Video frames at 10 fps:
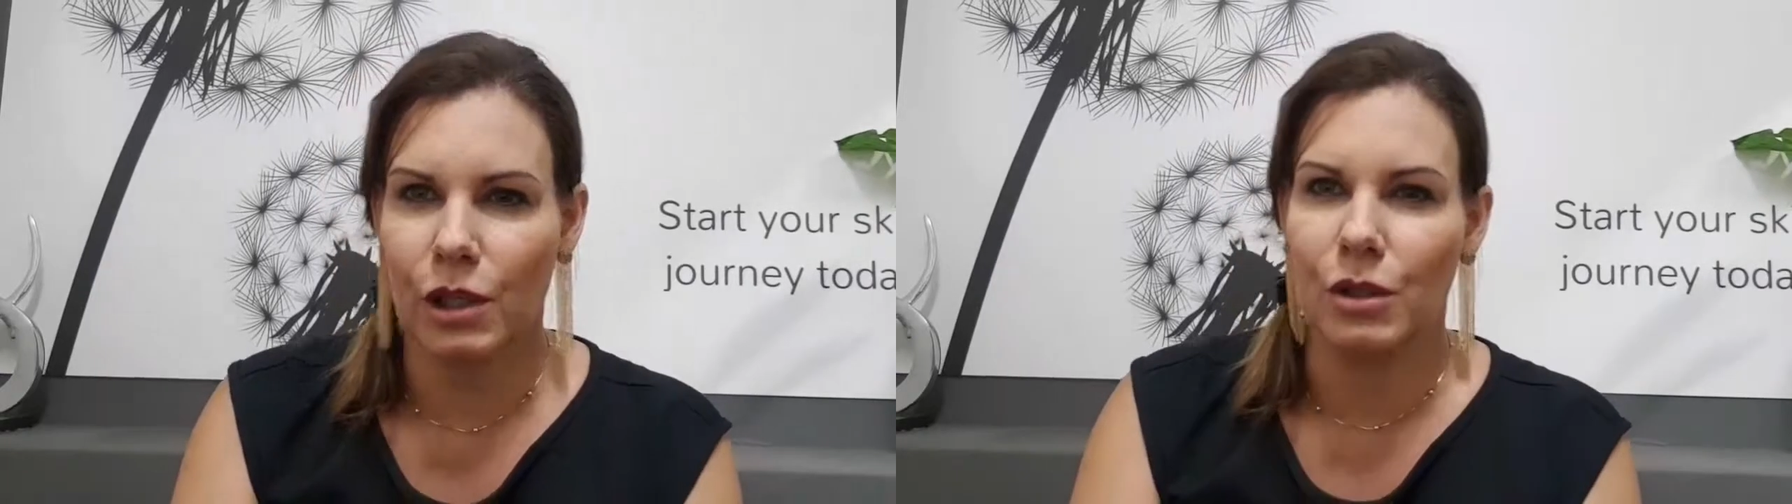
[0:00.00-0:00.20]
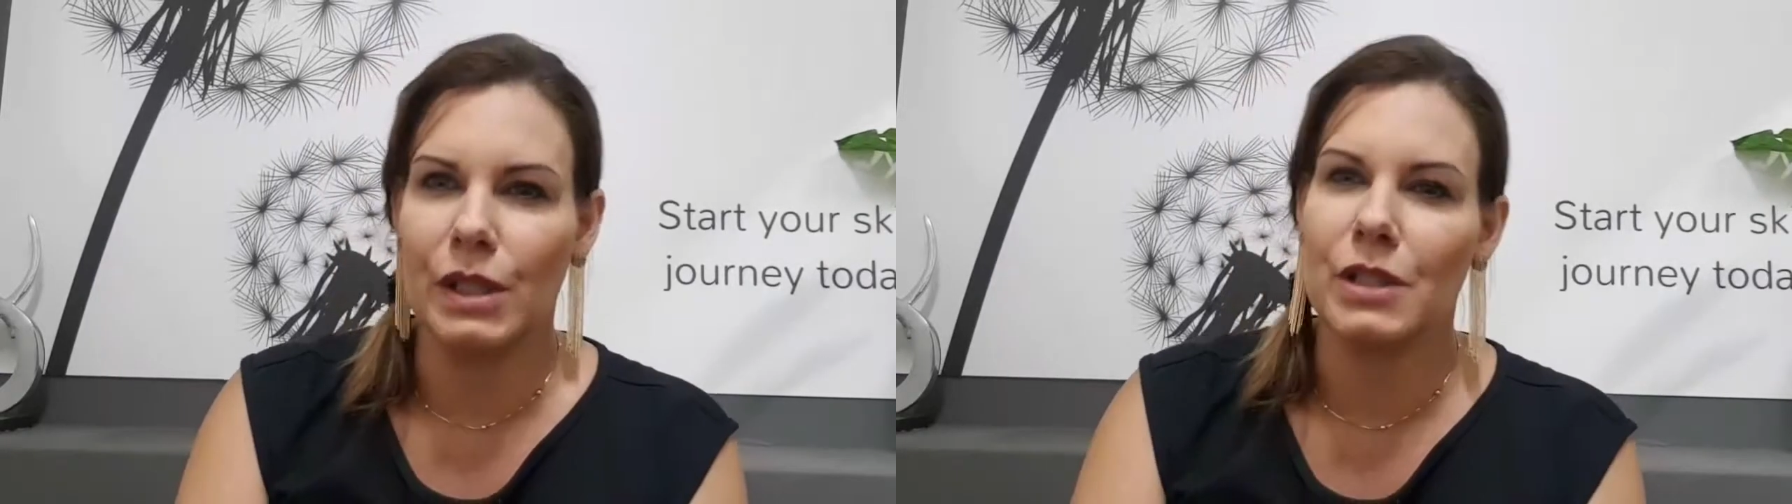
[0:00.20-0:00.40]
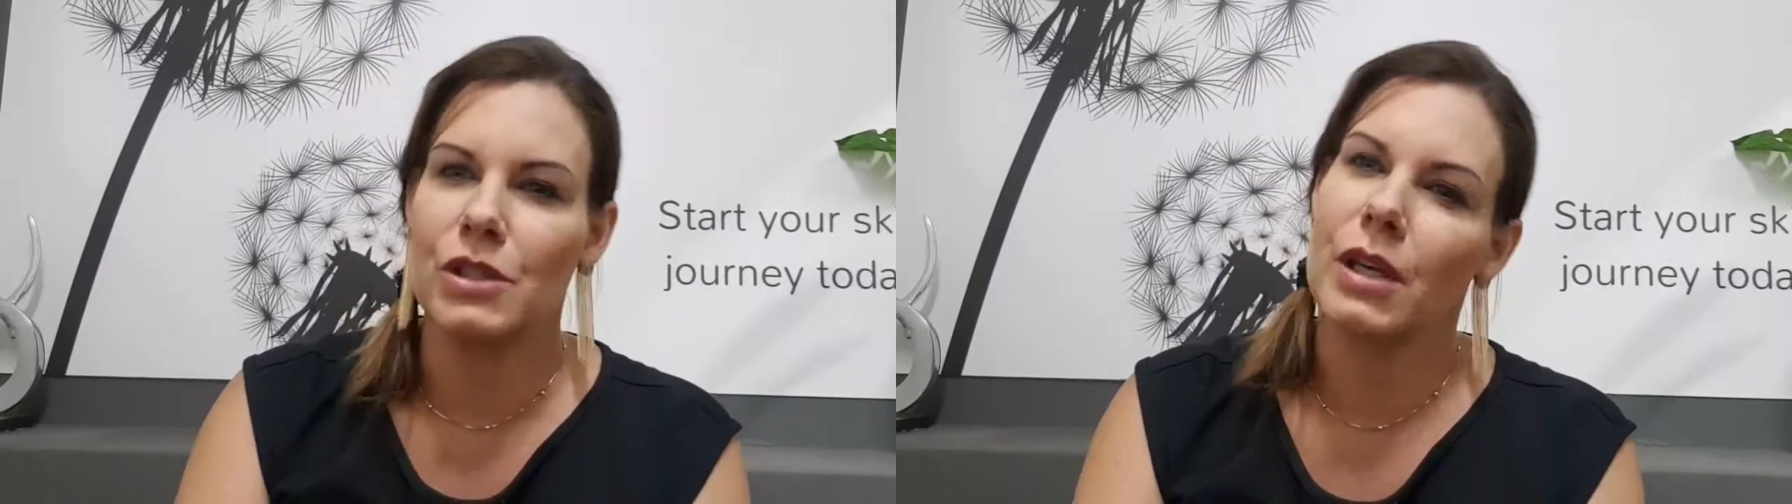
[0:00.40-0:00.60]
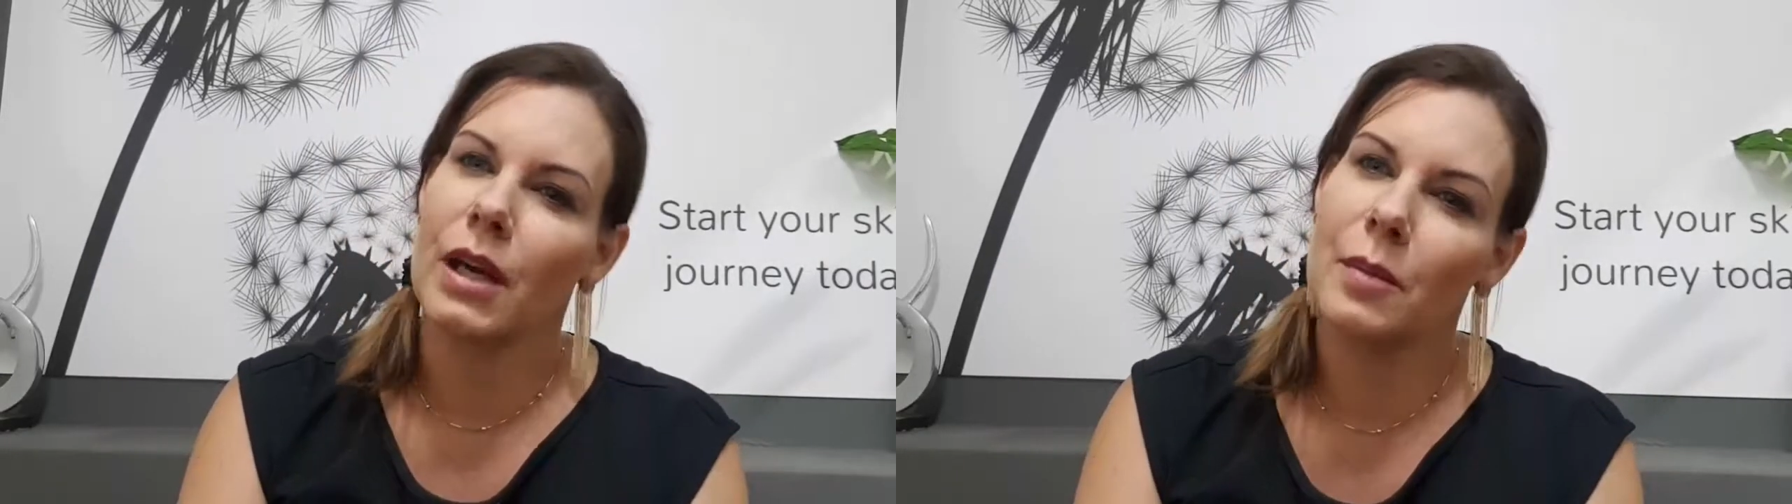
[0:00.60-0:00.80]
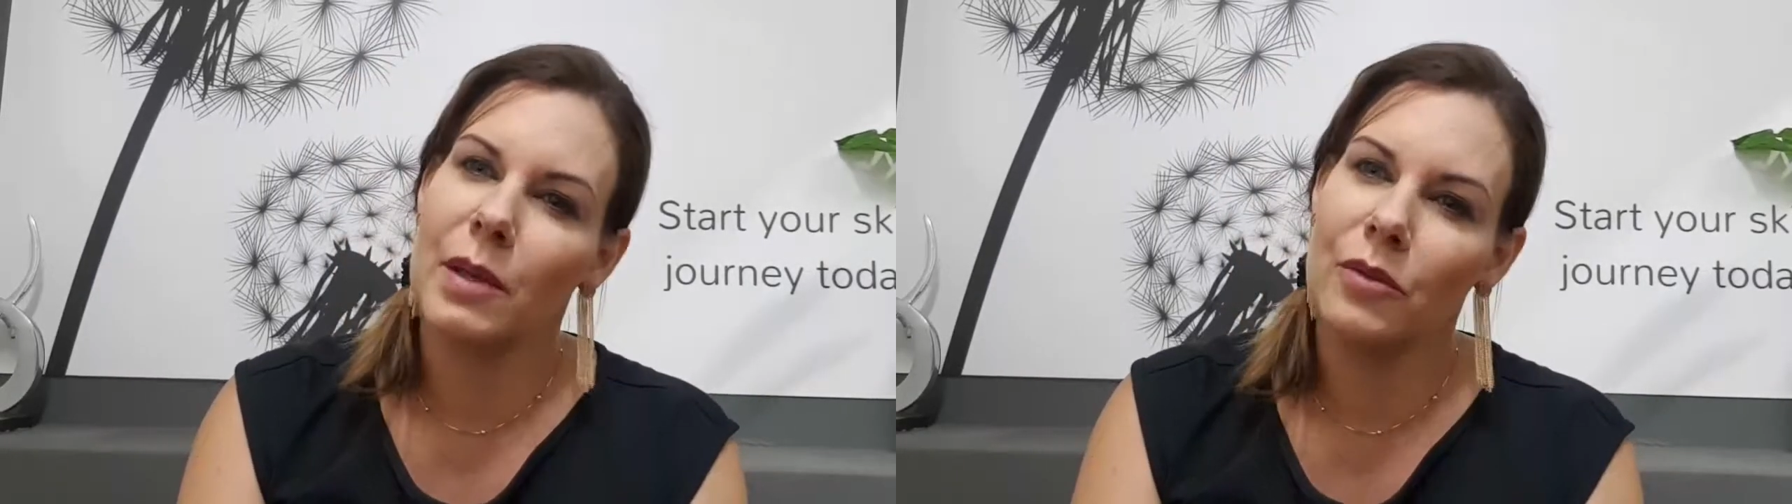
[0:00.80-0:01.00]
You need to
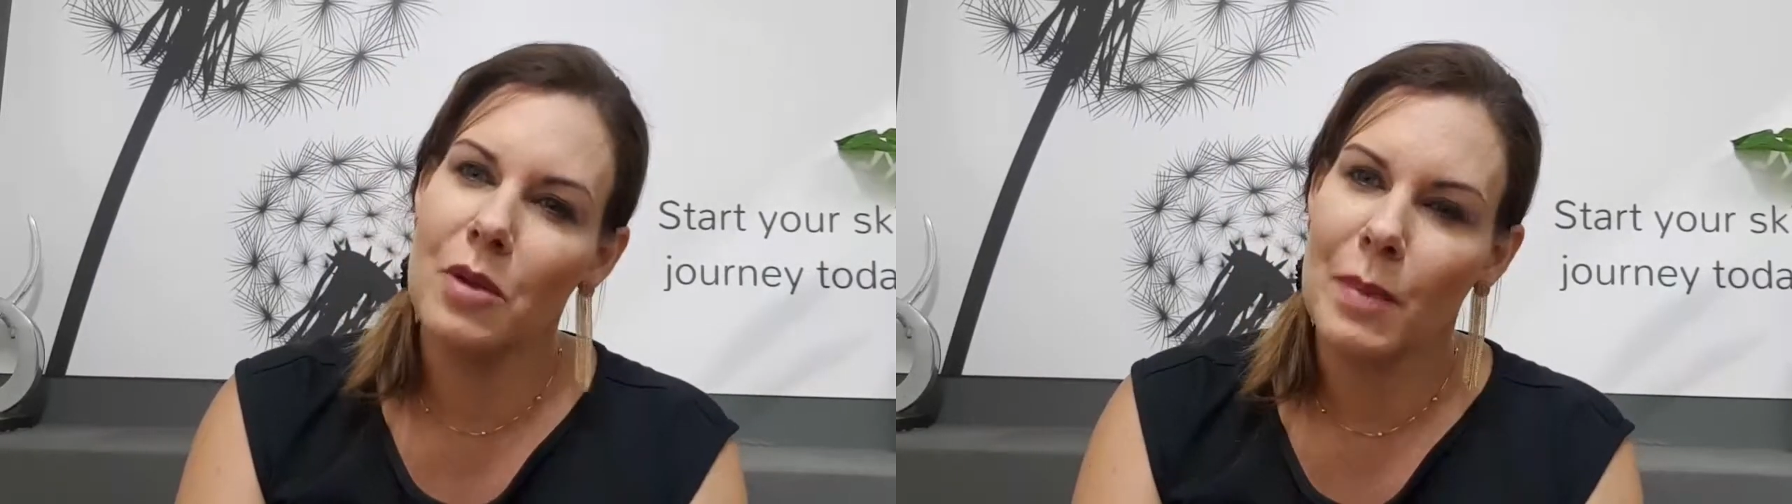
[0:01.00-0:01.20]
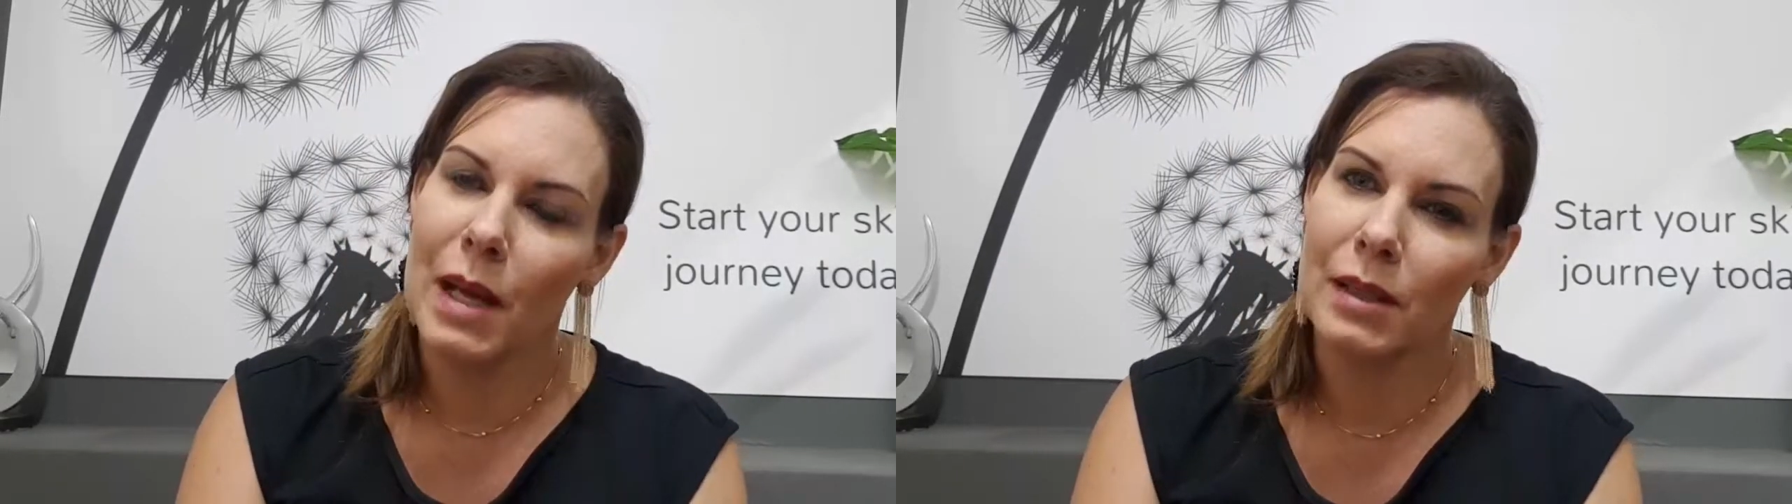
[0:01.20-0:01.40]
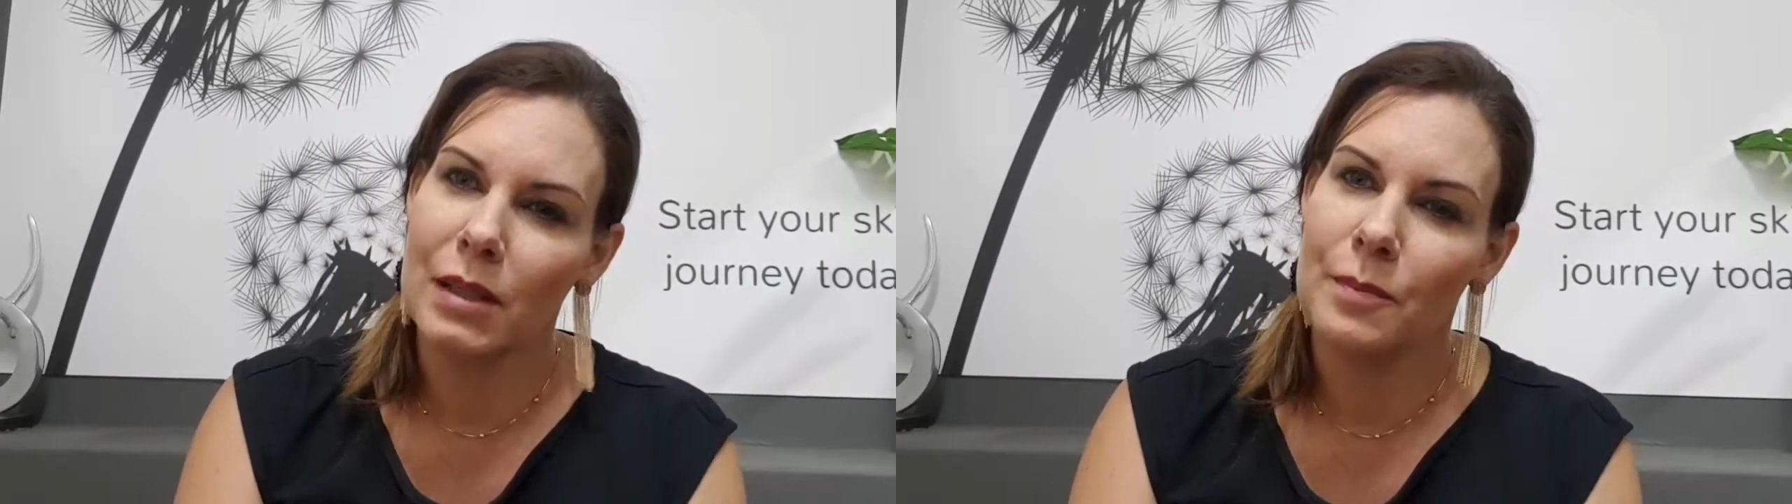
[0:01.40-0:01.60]
come every month,